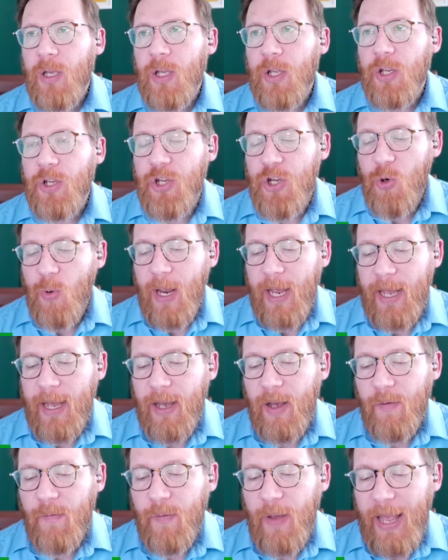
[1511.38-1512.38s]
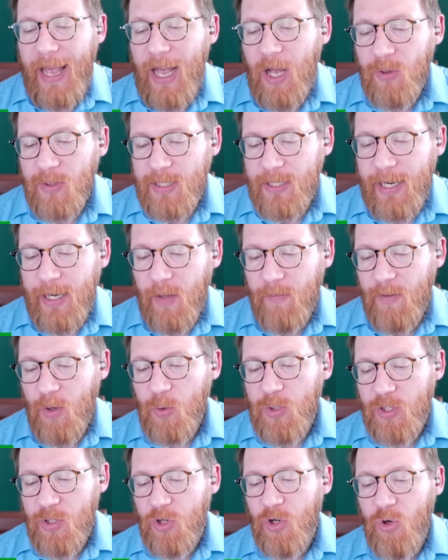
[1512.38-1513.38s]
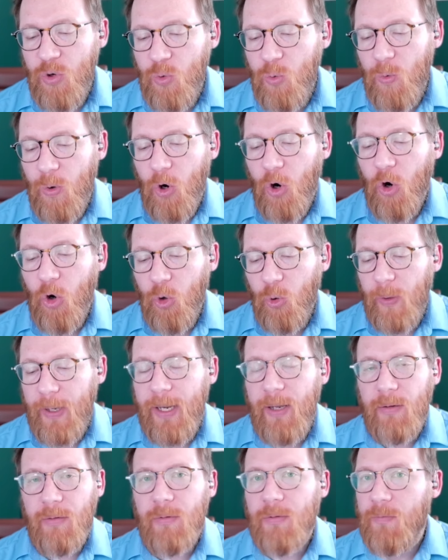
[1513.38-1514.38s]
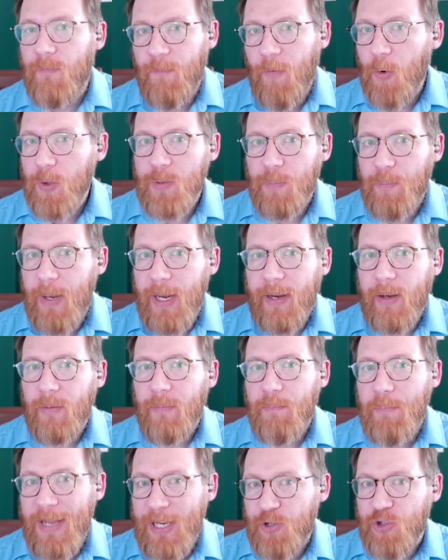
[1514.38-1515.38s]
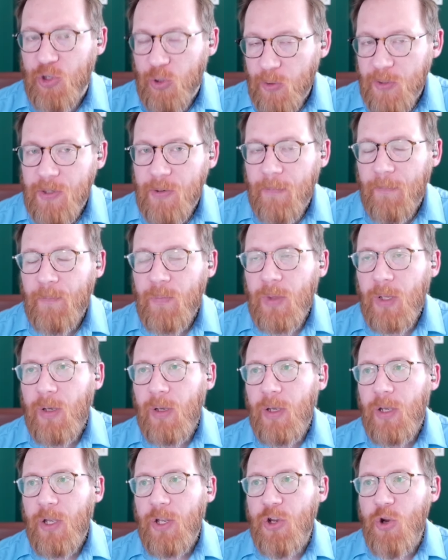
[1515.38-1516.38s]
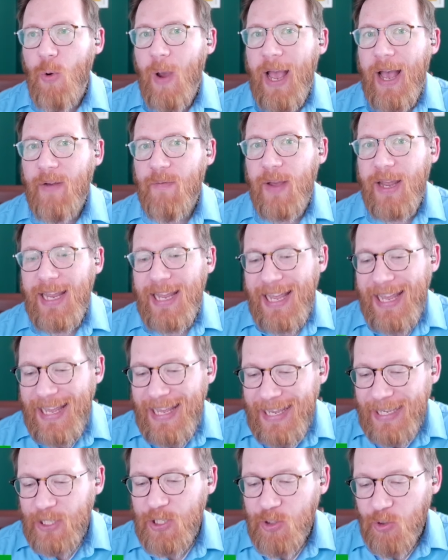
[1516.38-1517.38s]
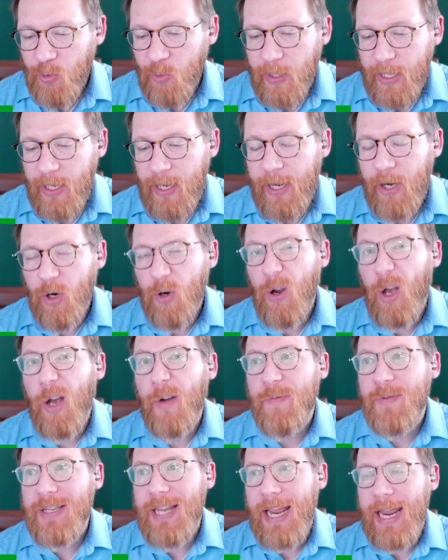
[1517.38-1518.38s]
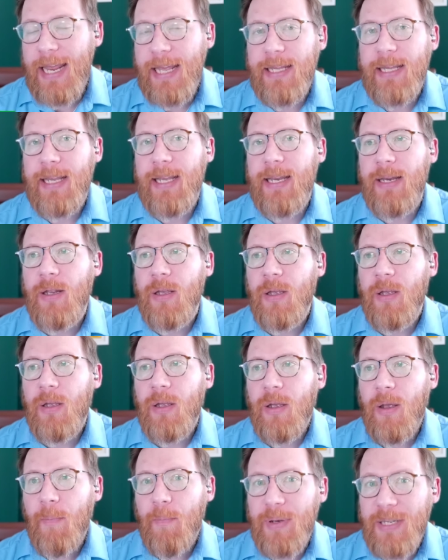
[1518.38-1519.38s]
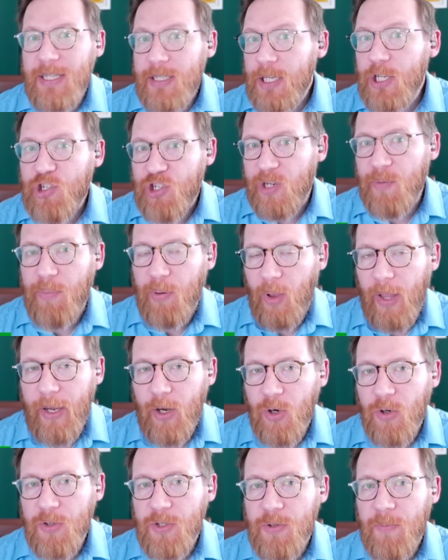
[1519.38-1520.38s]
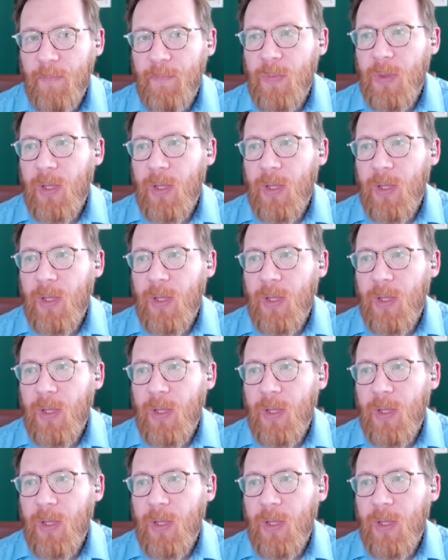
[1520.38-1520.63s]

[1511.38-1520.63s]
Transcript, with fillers: you have, outside of those two early first pick pitchers, you have a history here of taking position players